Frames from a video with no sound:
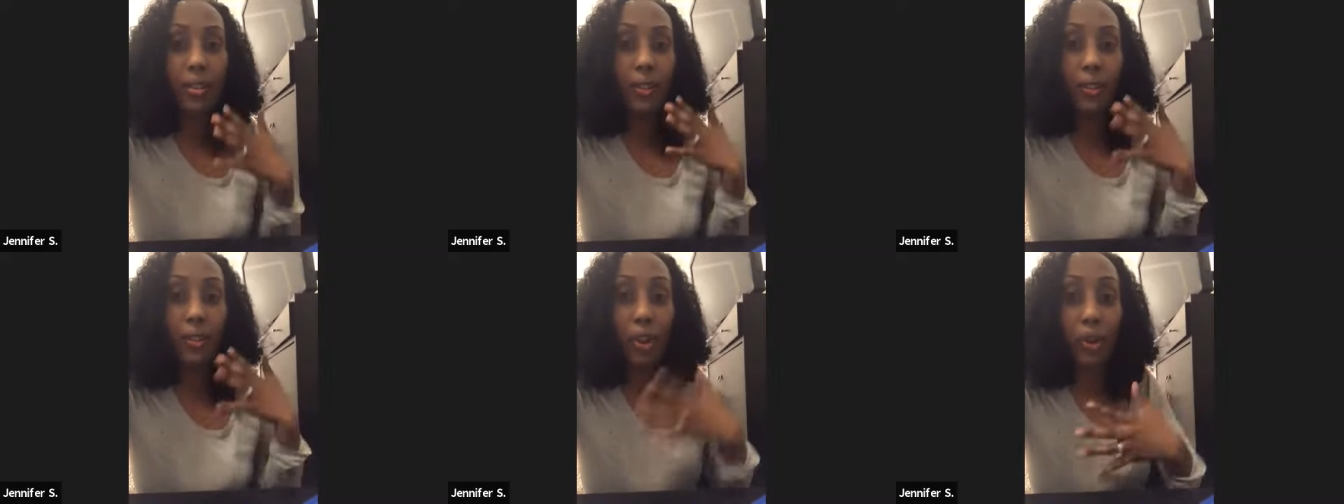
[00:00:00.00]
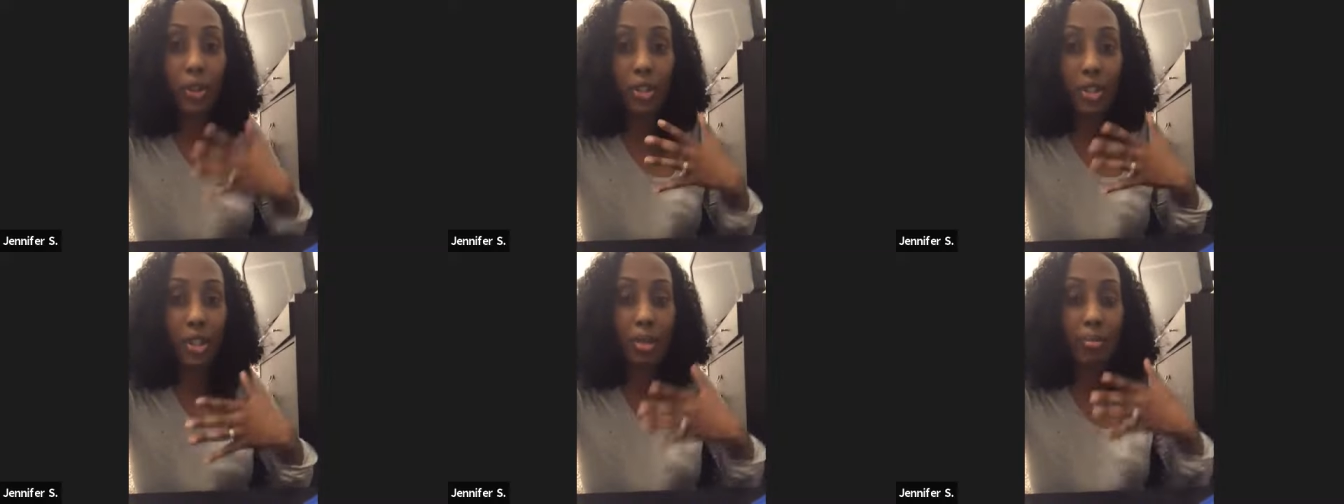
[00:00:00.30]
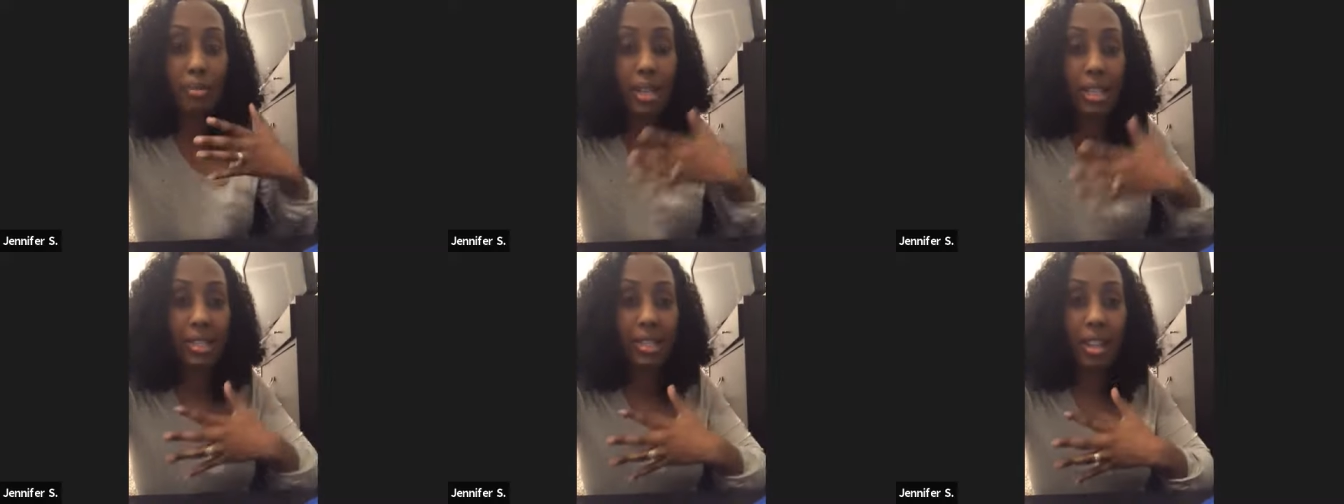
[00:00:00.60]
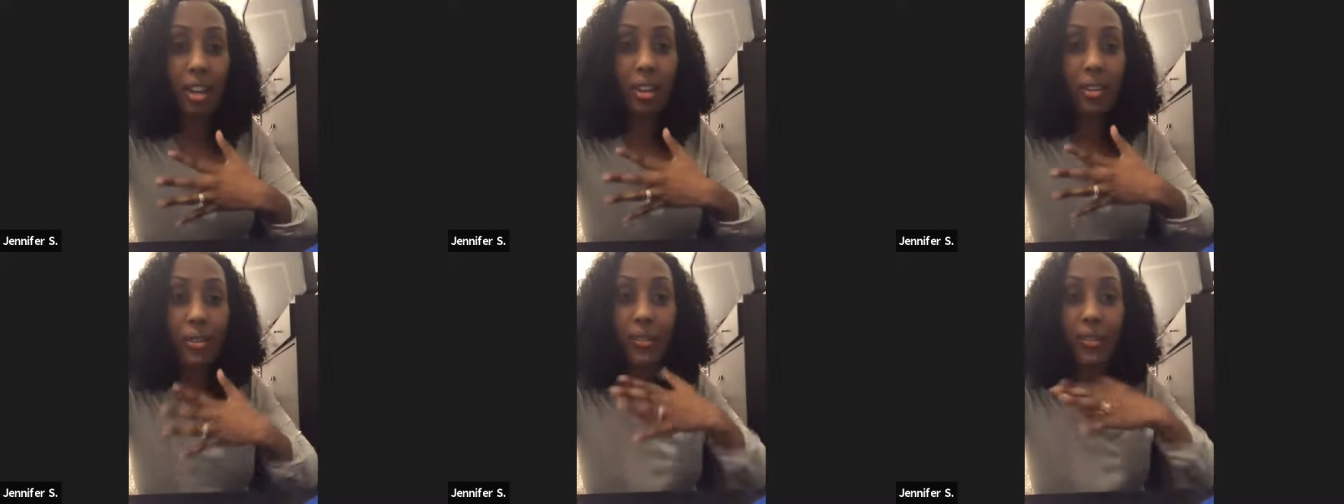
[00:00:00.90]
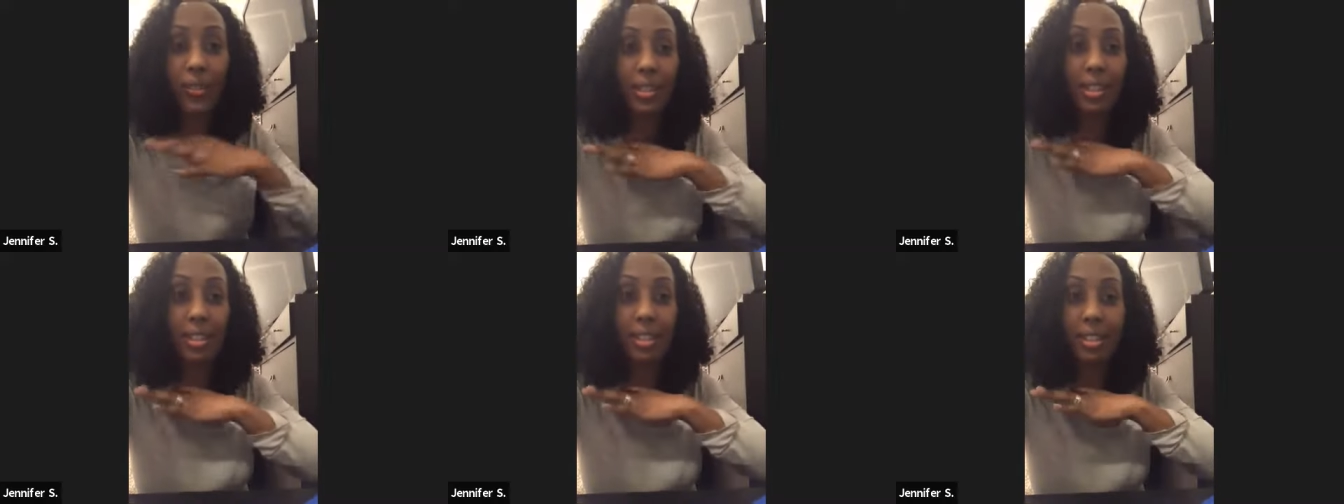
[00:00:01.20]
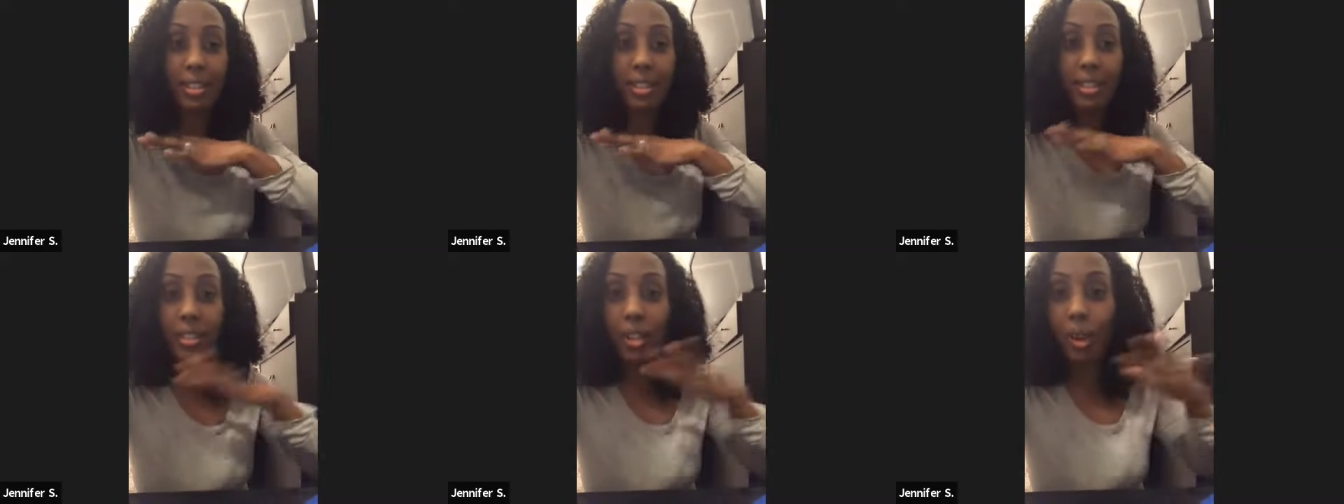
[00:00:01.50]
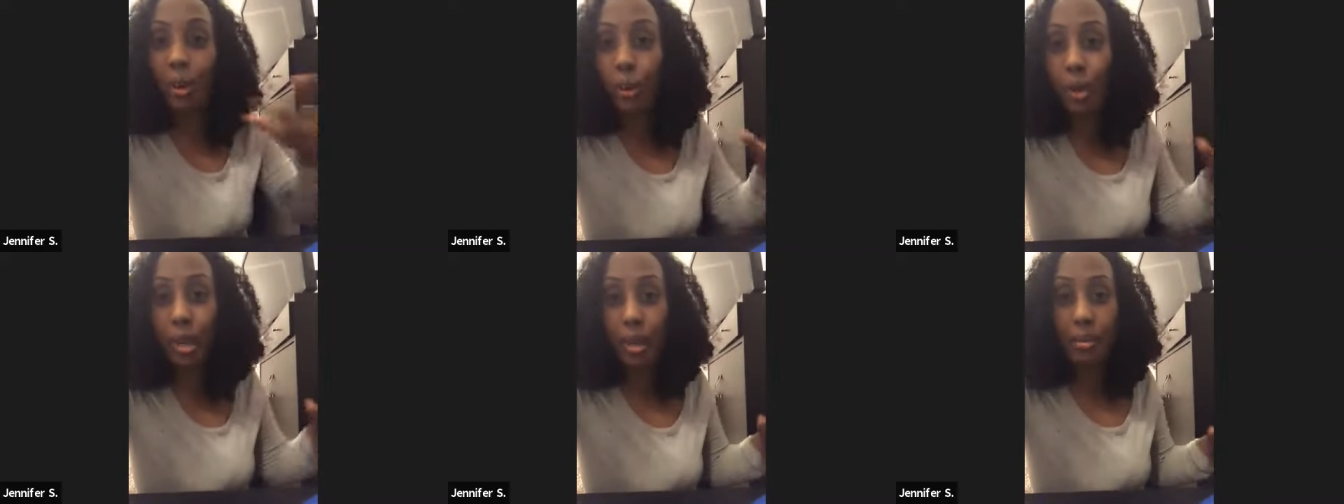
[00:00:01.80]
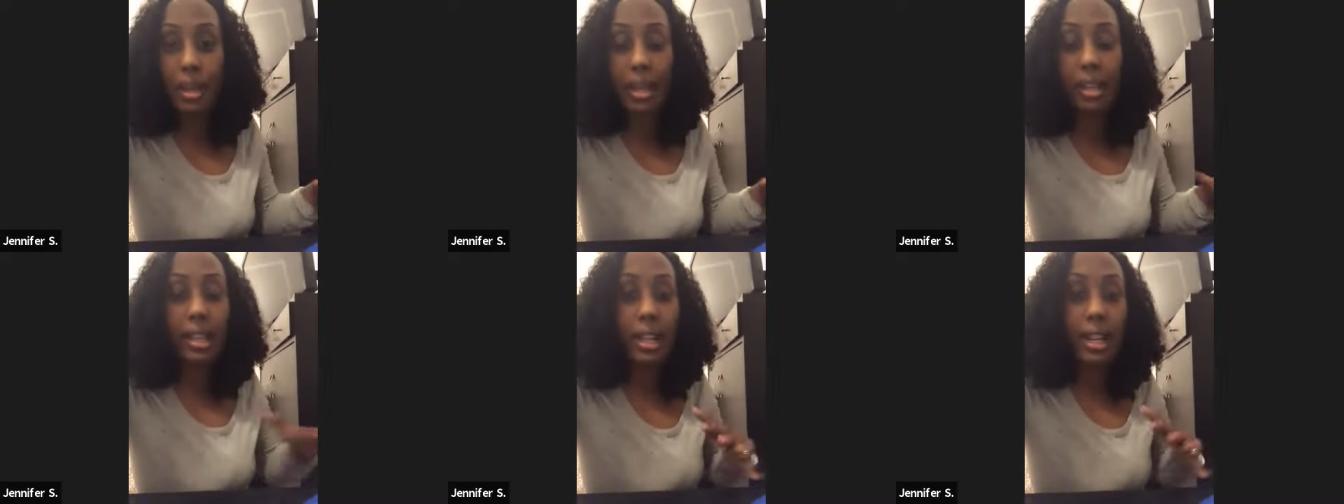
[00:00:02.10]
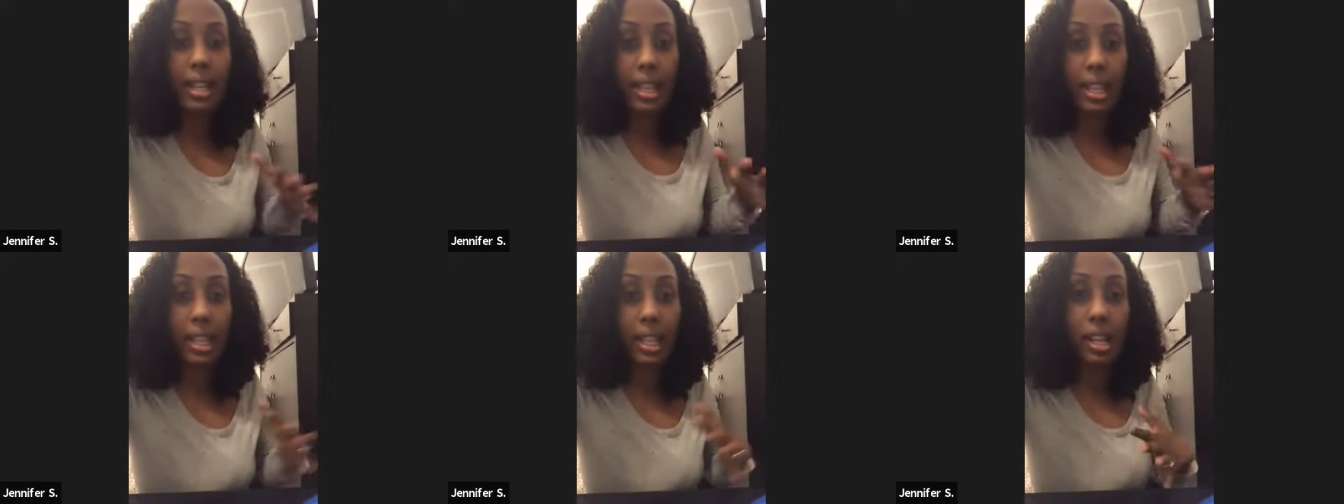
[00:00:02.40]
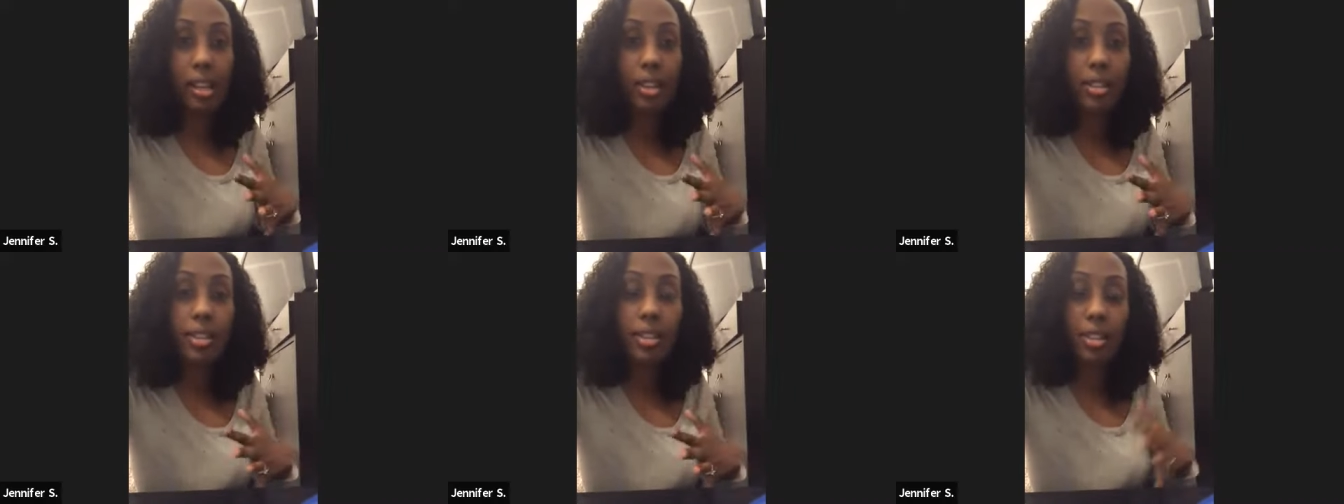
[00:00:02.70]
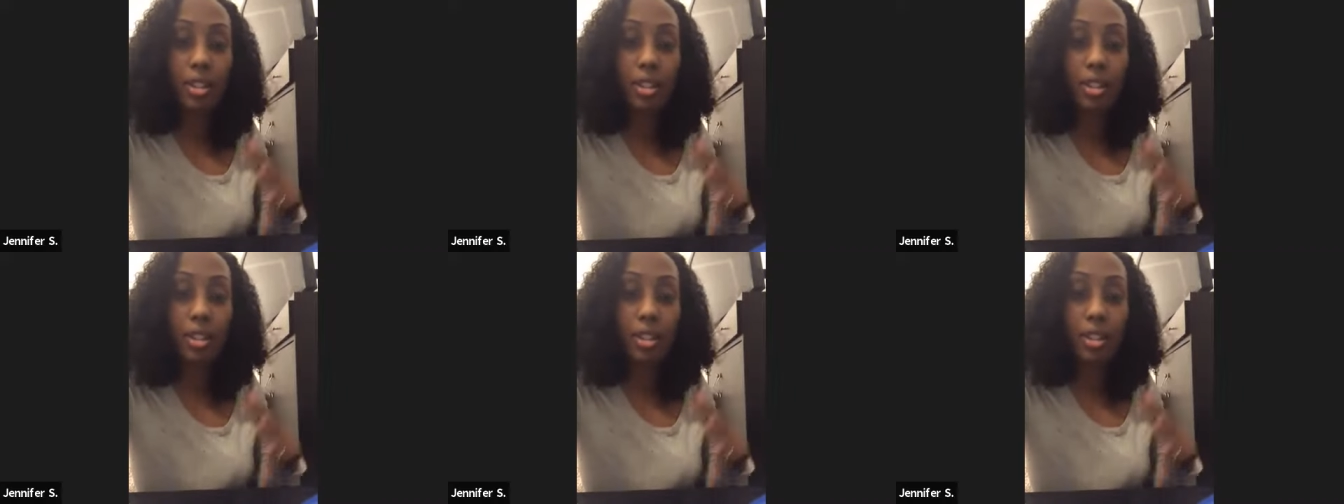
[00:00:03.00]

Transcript: focus on myself, don't worry about anything else.